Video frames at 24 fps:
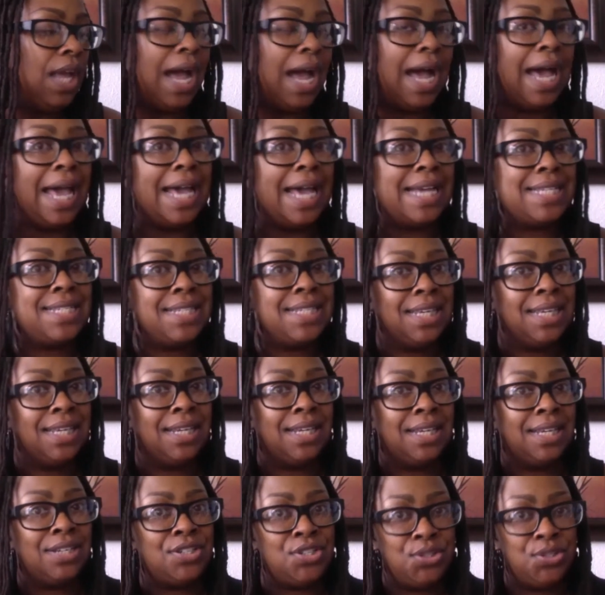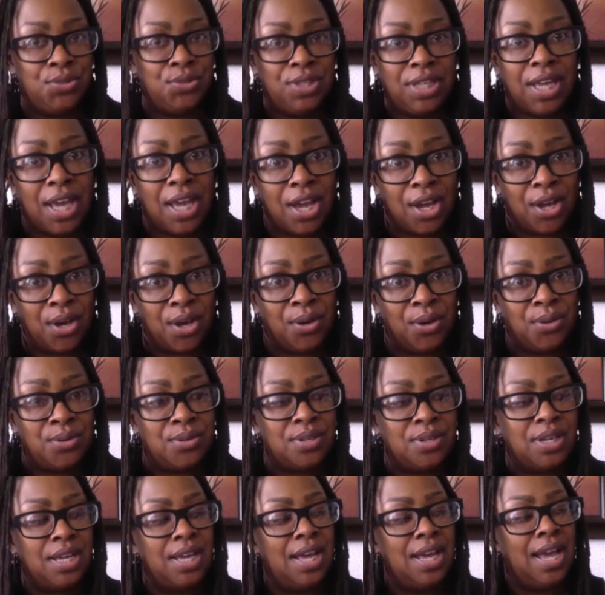I had to get a 2D echo,
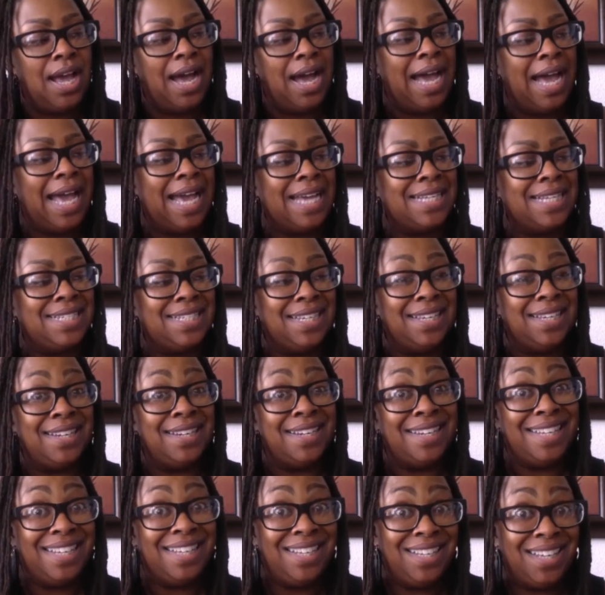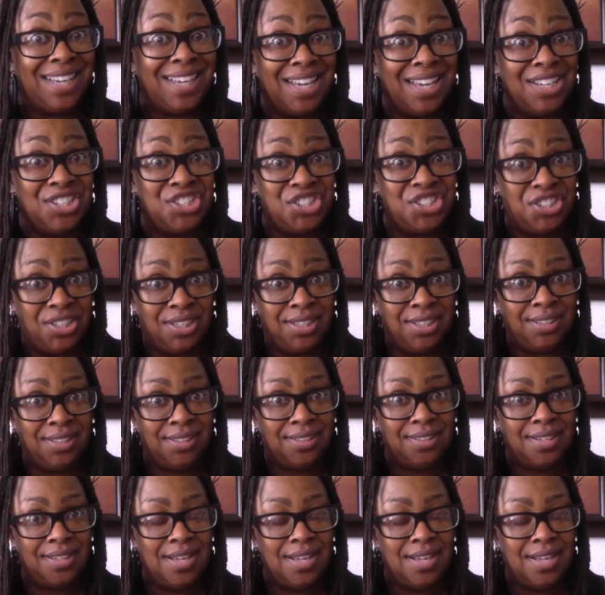I had to get an EKG,